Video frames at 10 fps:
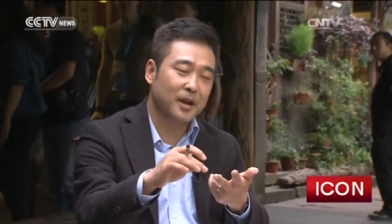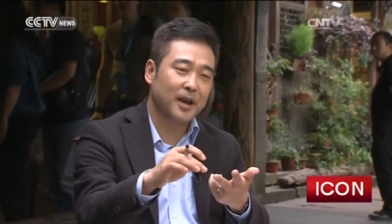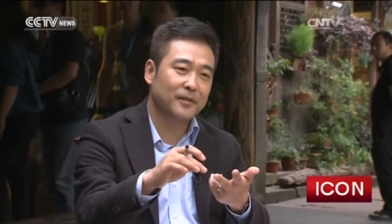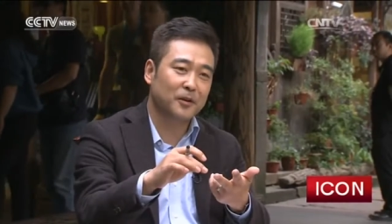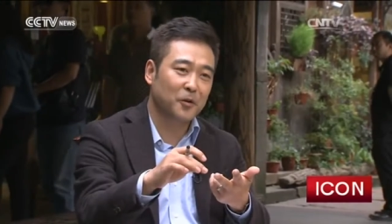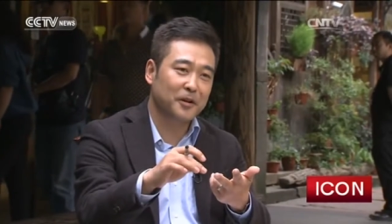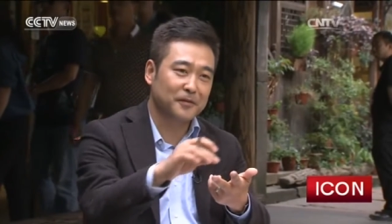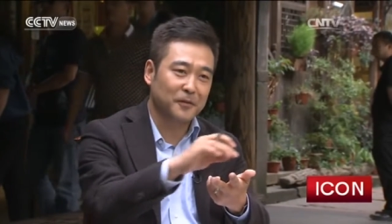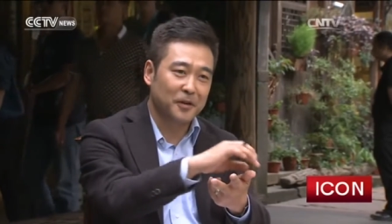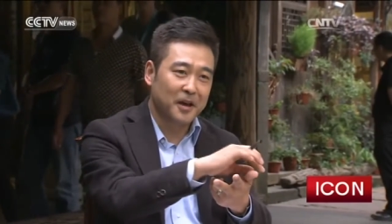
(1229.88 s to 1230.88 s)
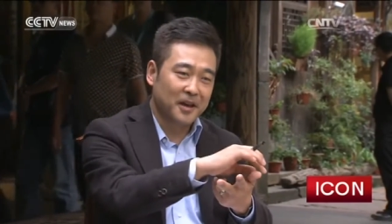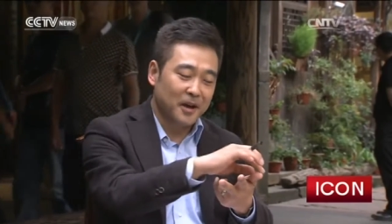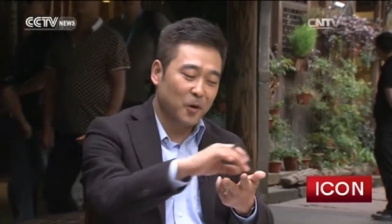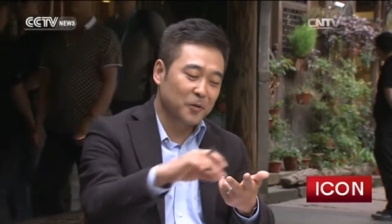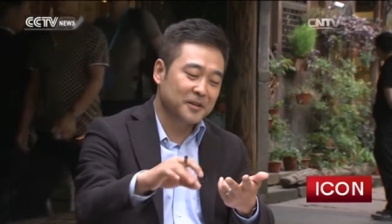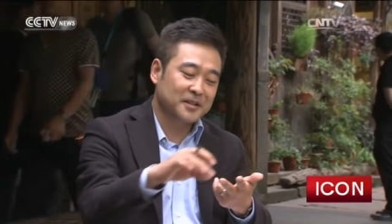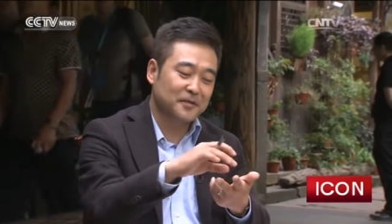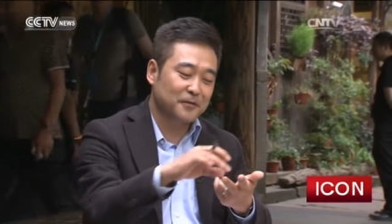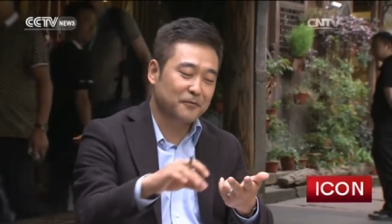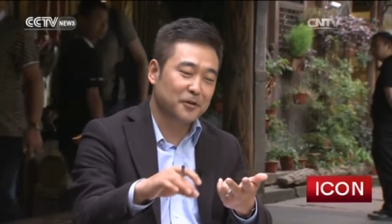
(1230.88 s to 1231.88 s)
you have an order for all these
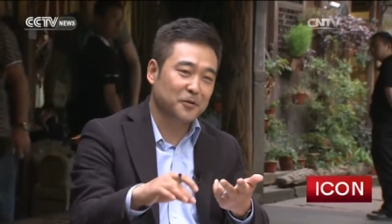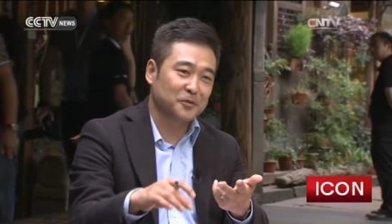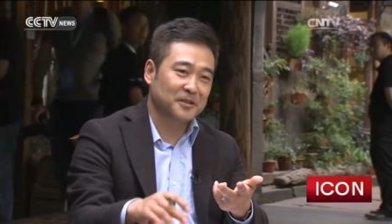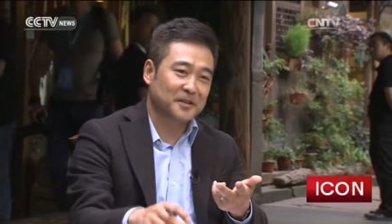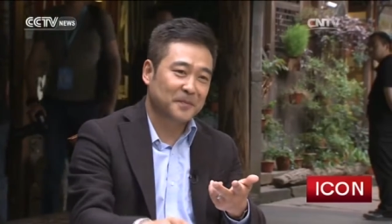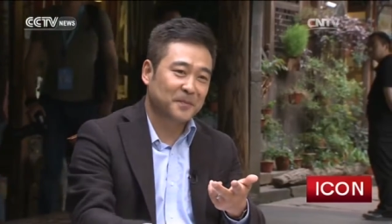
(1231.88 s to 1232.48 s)
different roles?